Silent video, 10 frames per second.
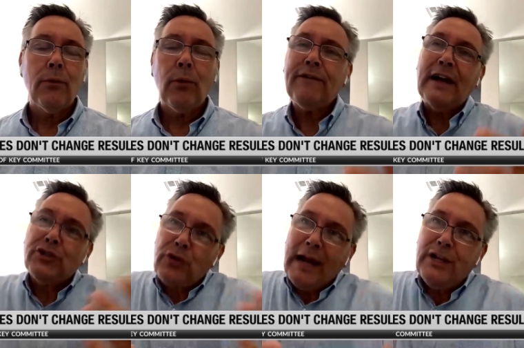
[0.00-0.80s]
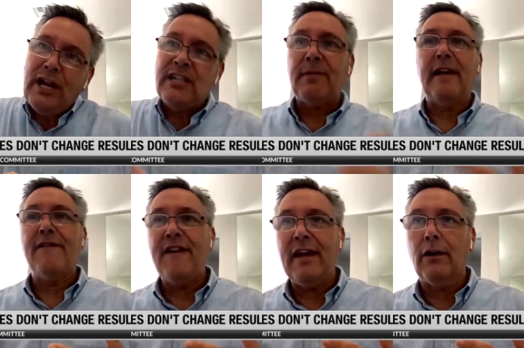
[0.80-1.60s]
what if I try to change but I
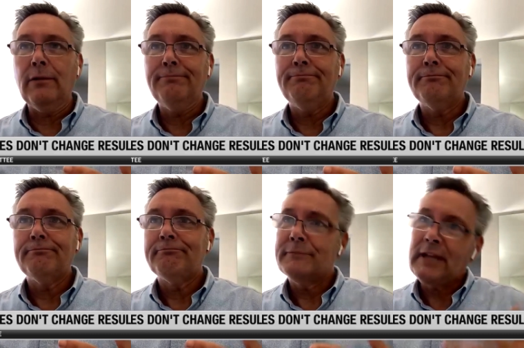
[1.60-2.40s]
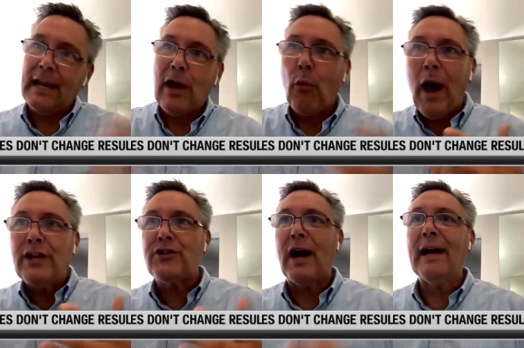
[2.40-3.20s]
fail? Kind of that why
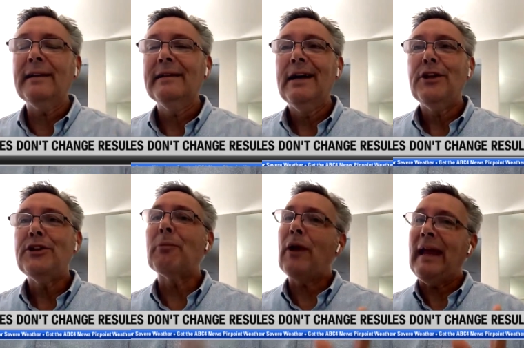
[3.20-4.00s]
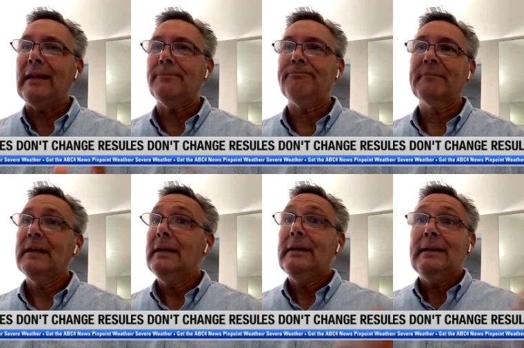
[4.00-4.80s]
try. Number eight,
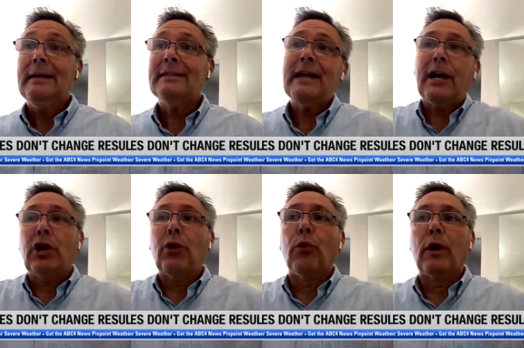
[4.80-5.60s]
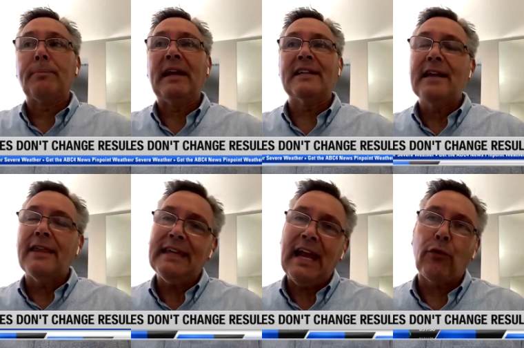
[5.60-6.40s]
it's not going to work because
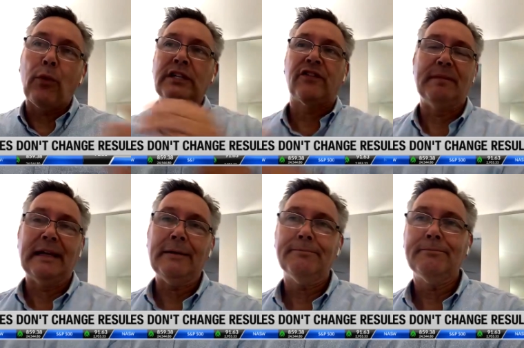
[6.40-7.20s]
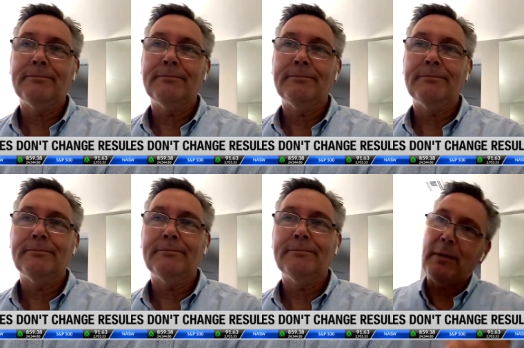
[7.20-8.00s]
nothing ever works for me.
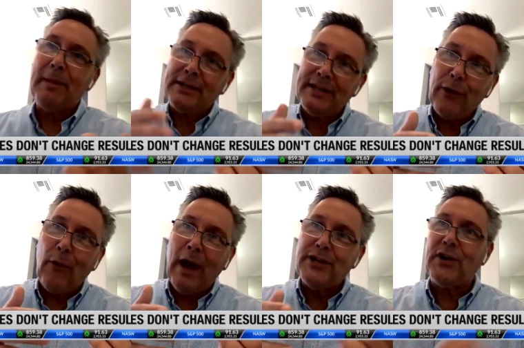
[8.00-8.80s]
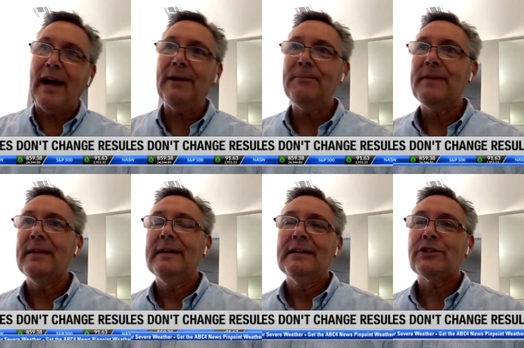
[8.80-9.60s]
Again, coming back to that why try,
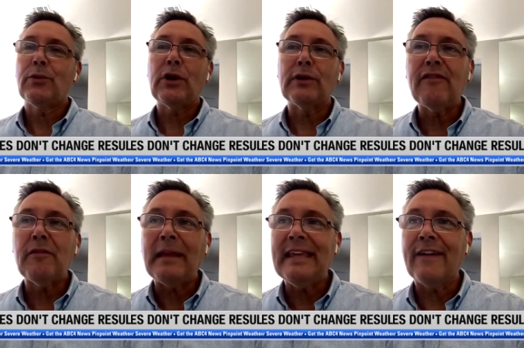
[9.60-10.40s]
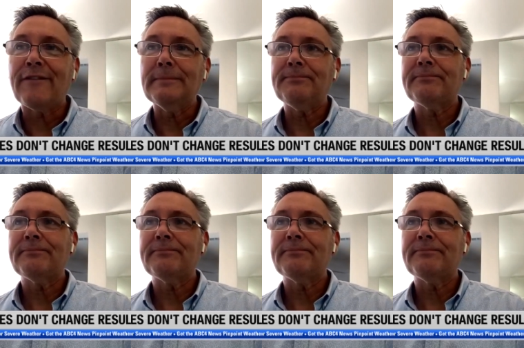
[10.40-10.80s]
so we don't need to make the effort.